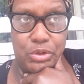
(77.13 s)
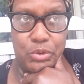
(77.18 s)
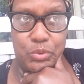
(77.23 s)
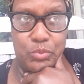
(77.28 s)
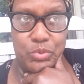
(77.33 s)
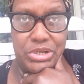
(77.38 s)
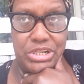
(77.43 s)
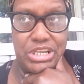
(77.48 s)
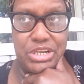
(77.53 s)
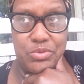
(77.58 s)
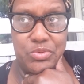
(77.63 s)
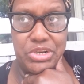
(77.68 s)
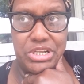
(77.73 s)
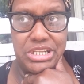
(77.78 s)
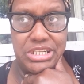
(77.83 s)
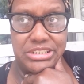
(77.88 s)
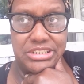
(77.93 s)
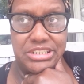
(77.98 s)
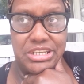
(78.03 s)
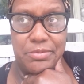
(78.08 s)
really,
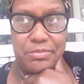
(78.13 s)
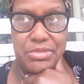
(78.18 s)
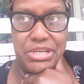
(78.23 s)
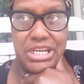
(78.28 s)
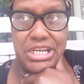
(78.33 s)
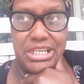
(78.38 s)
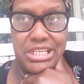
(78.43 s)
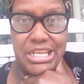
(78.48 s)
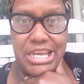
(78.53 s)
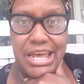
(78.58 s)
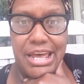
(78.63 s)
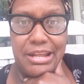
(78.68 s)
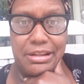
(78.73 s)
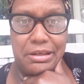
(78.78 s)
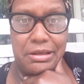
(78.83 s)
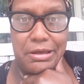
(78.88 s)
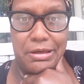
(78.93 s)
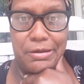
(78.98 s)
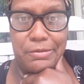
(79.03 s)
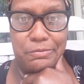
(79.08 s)
really something that
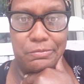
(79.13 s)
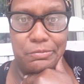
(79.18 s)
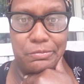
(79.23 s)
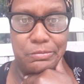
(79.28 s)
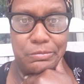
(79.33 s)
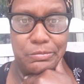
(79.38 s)
um,